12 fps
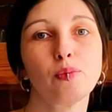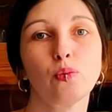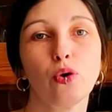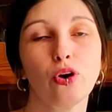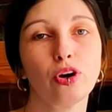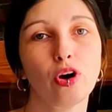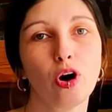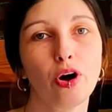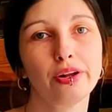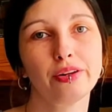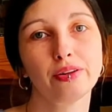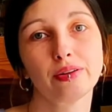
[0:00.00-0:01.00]
work
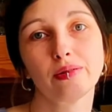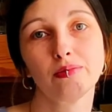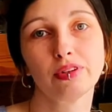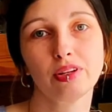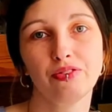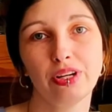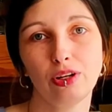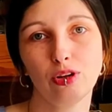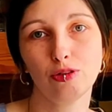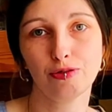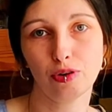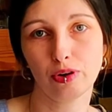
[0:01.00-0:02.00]
on the
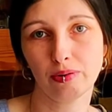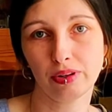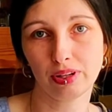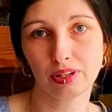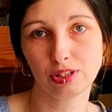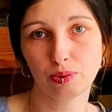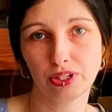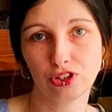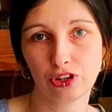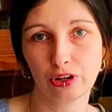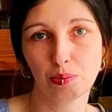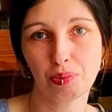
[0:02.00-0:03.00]
video for the sweet
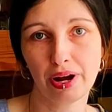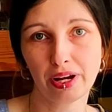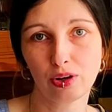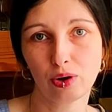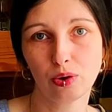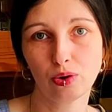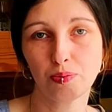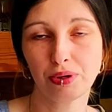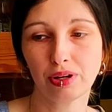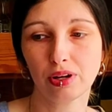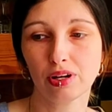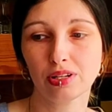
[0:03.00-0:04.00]
cherry pie code,
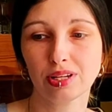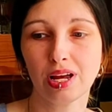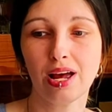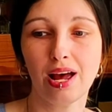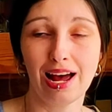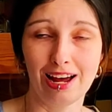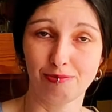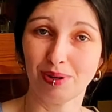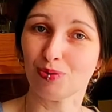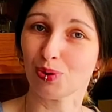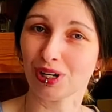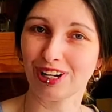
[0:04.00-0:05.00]
because I've
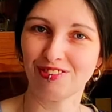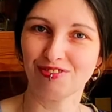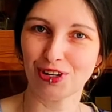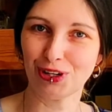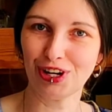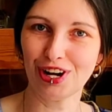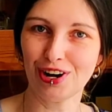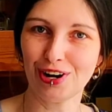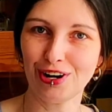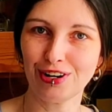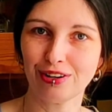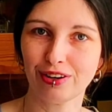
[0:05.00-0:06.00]
been working very
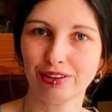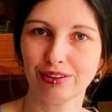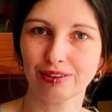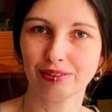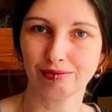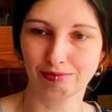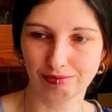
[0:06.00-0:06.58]
hard on